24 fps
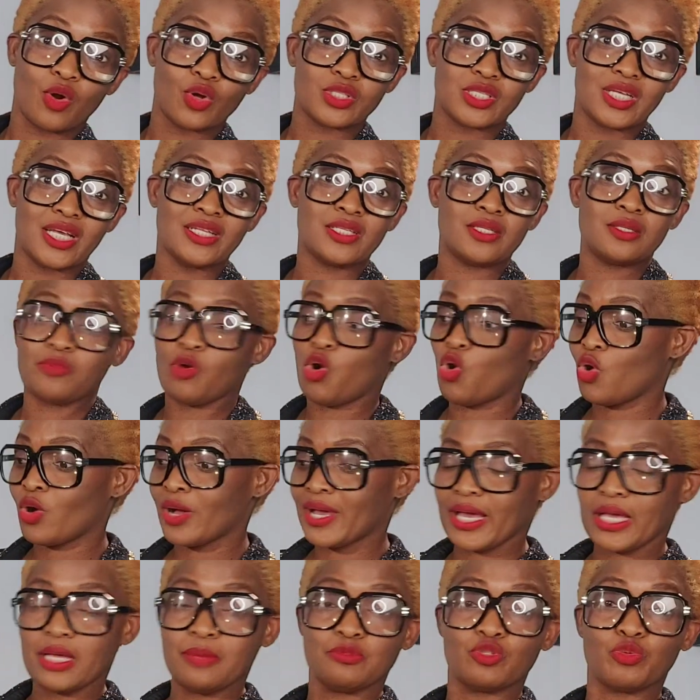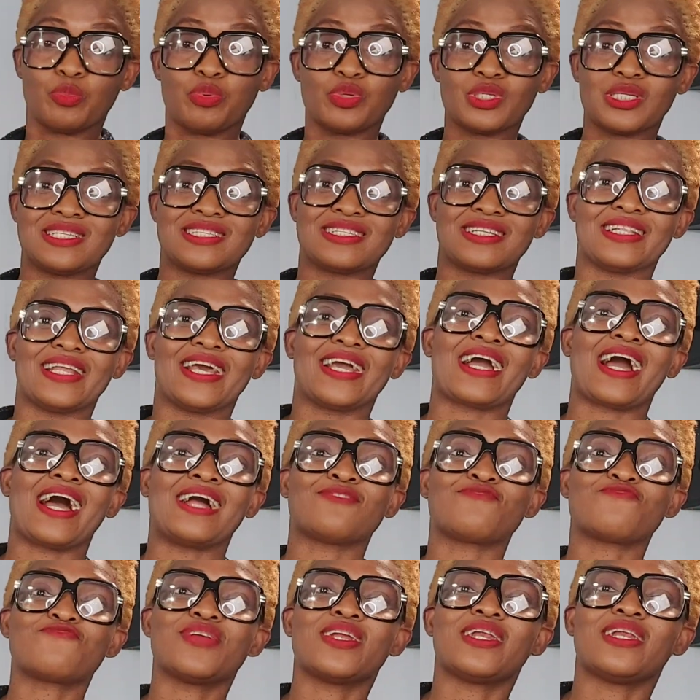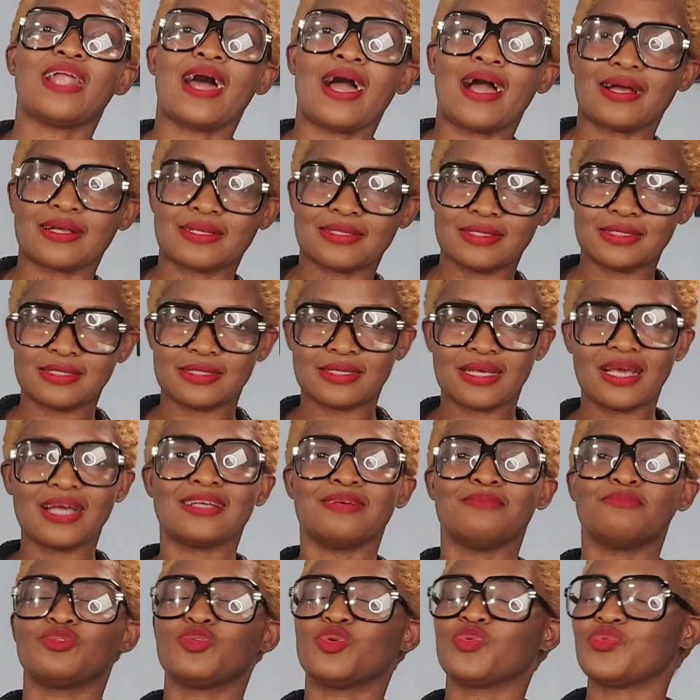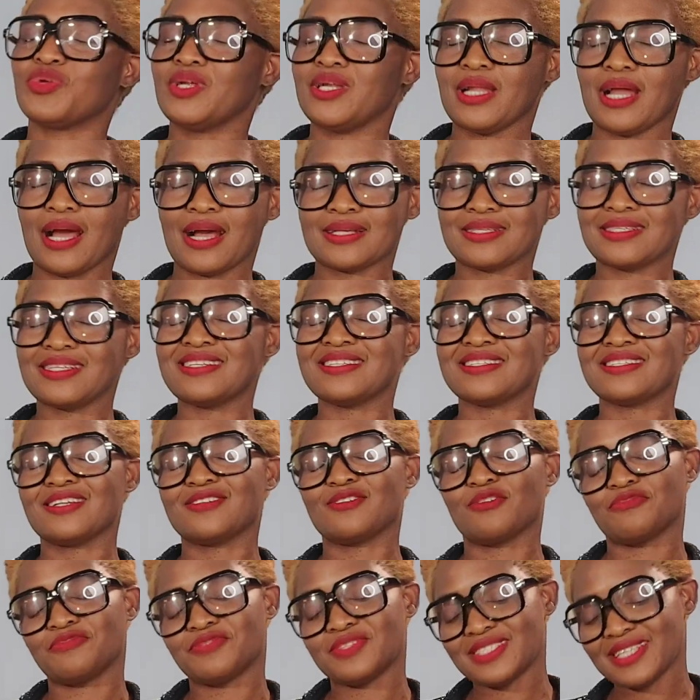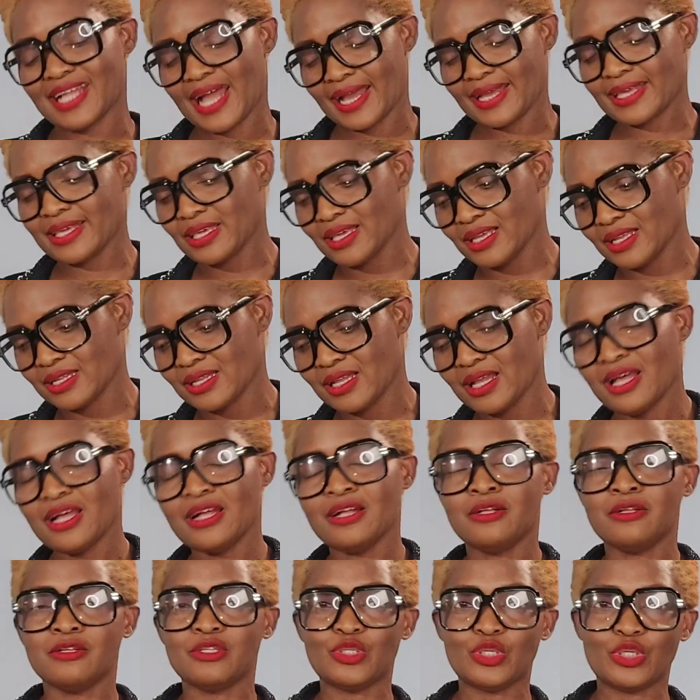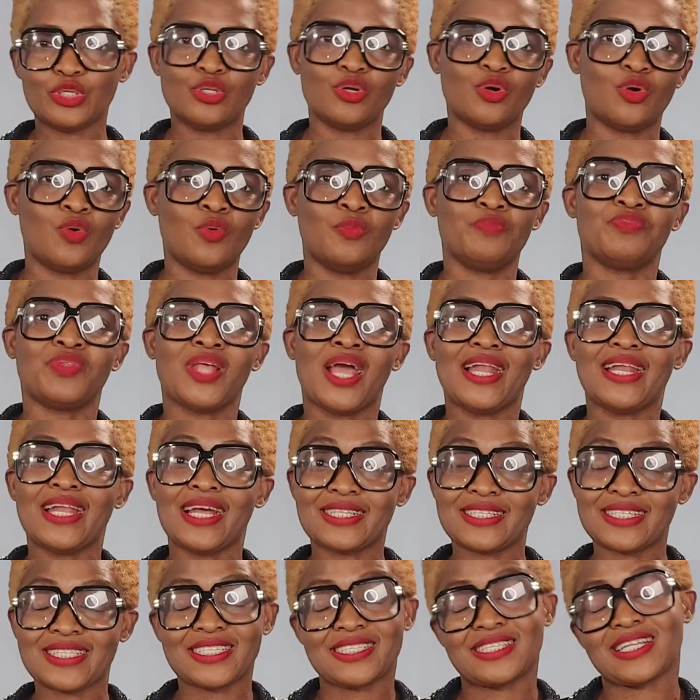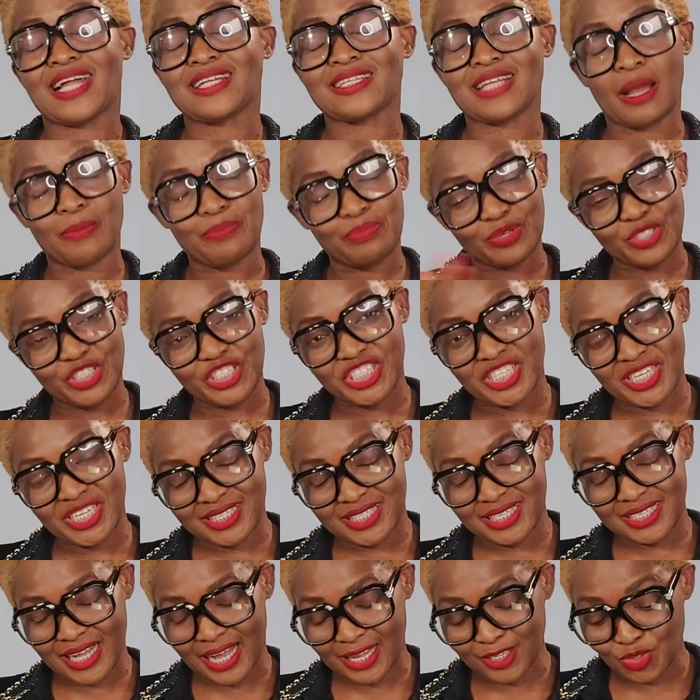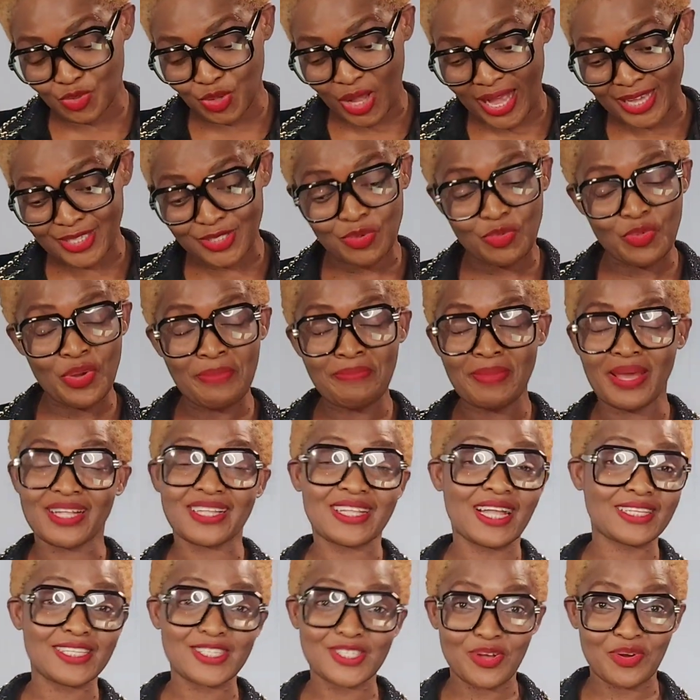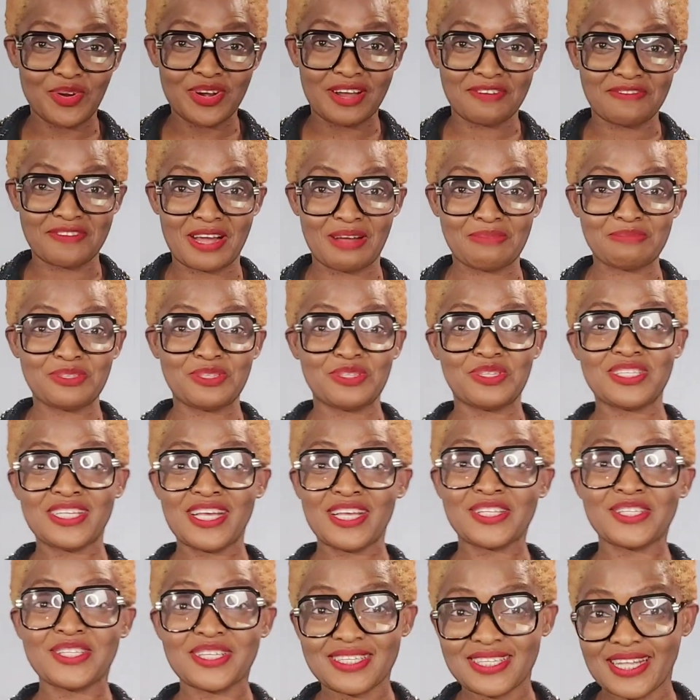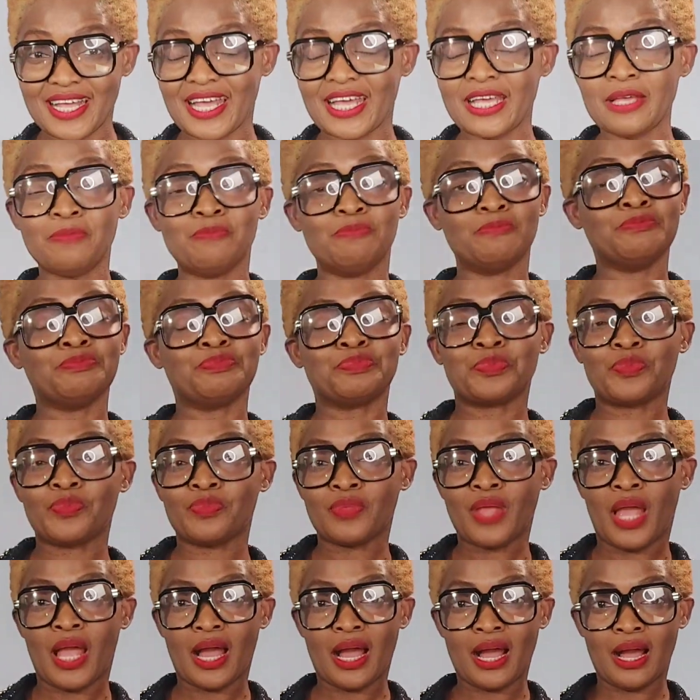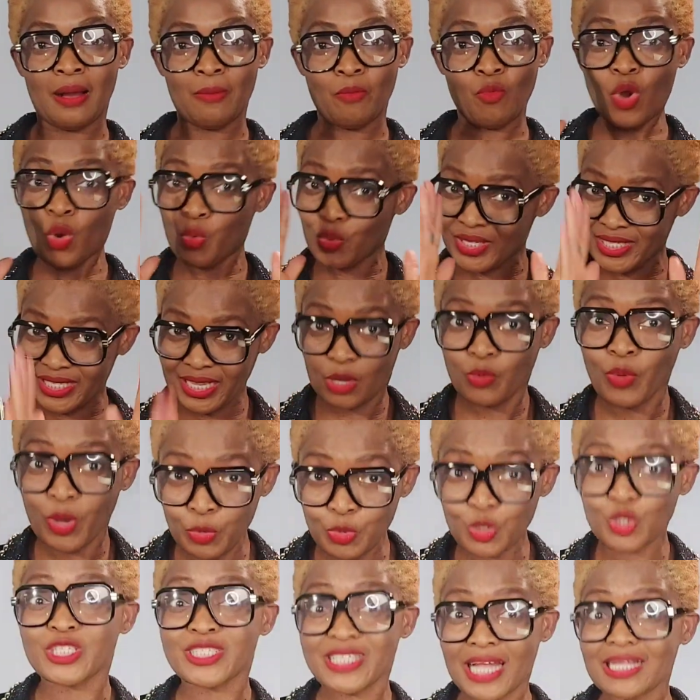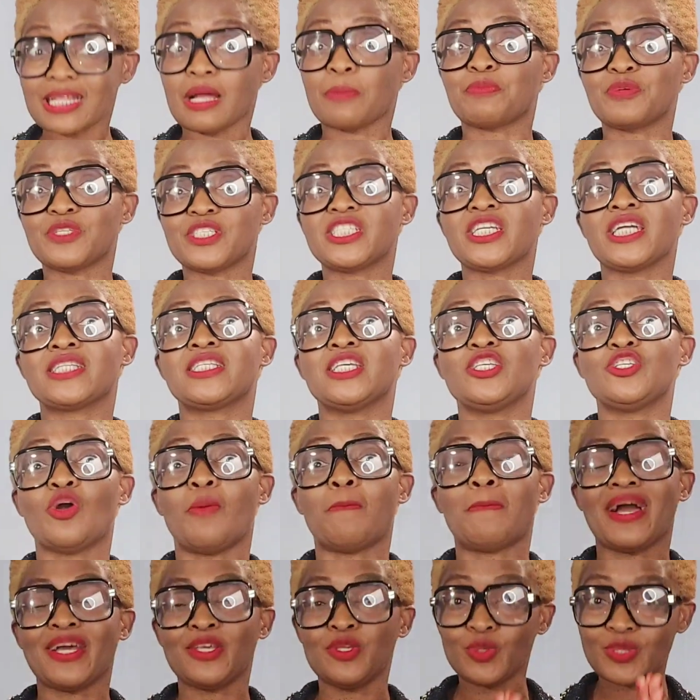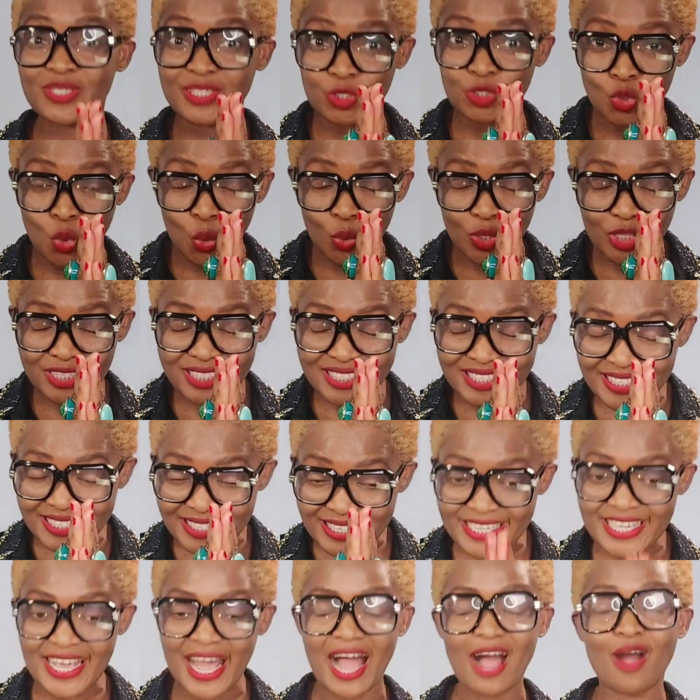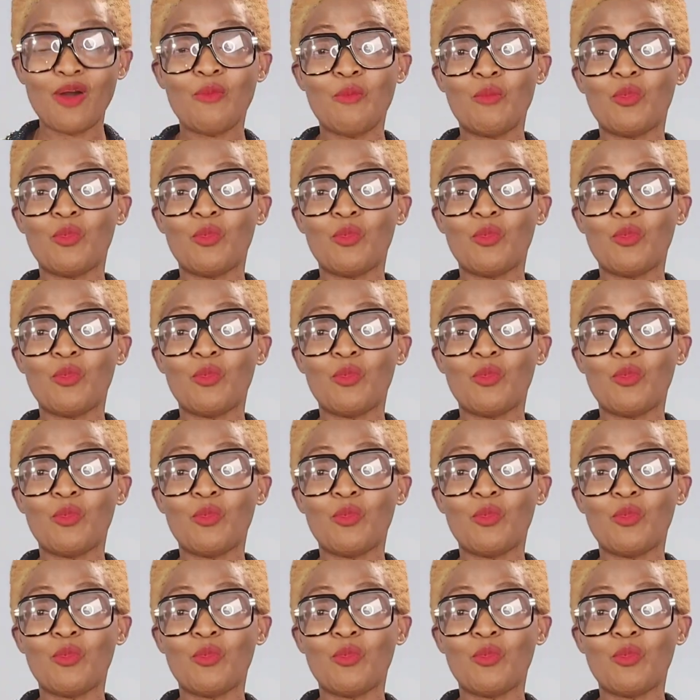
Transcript: on it, or get him to put his leg and relax. Get him to relax instead of nagging. You know, let's start appreciating as women. That is all I've come to say today. When you start appreciating your man, you will see how